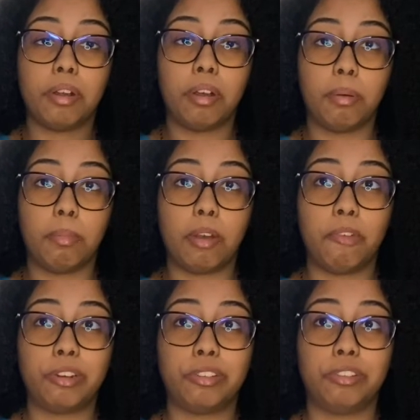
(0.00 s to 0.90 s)
um I
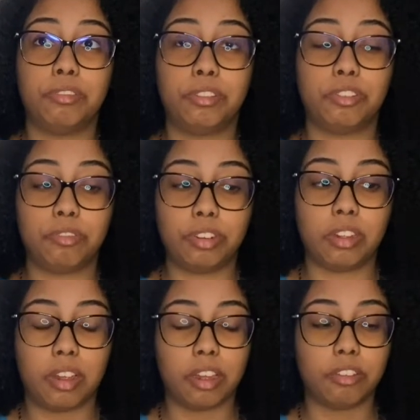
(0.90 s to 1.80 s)
wanted to do the story time.
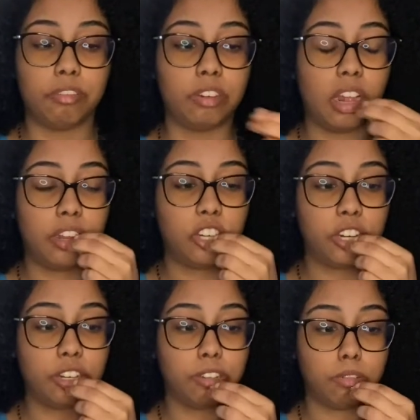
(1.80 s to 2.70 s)
Like I told you, I
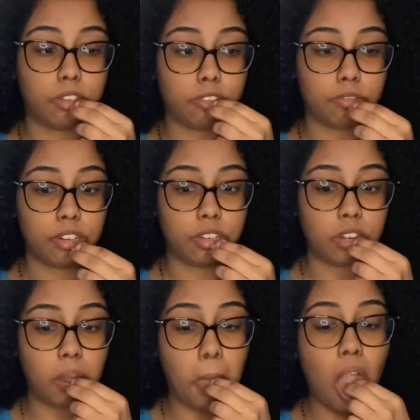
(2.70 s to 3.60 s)
tried to do the story
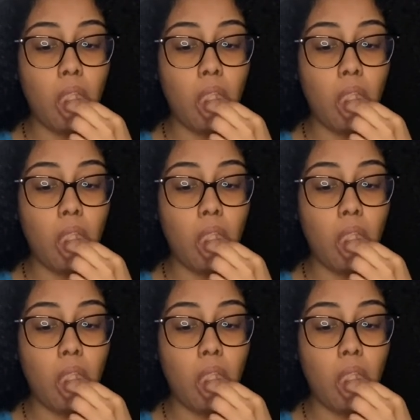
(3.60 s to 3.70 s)
time